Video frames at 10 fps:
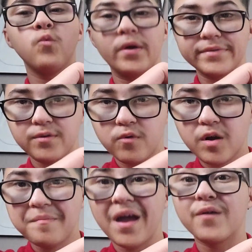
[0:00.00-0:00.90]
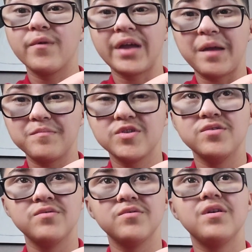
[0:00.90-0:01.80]
Wednesday we'll come back with game
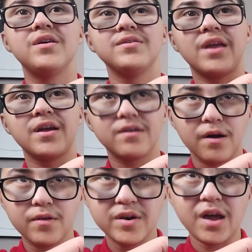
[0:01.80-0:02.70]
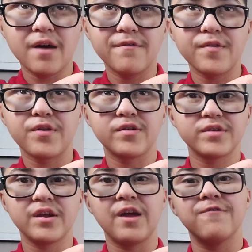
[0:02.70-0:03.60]
two, take another day off on
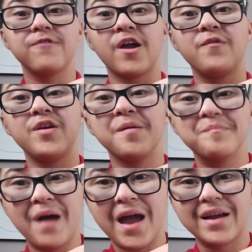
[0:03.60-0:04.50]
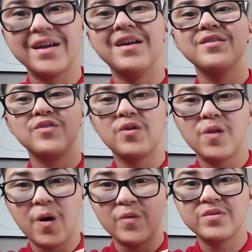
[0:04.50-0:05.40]
Thursday, and Friday we come back to
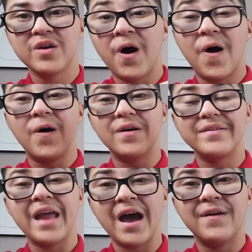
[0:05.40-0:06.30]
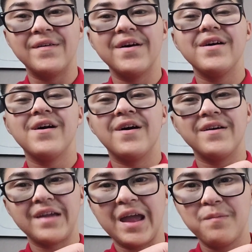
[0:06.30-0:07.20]
close it all down
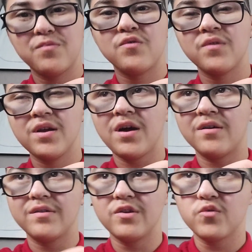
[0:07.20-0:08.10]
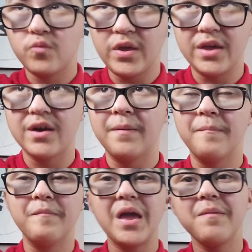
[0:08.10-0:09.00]
on game three on this week.
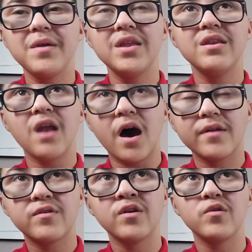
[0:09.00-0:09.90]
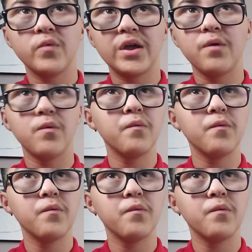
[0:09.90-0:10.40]
Maybe not during the weekend.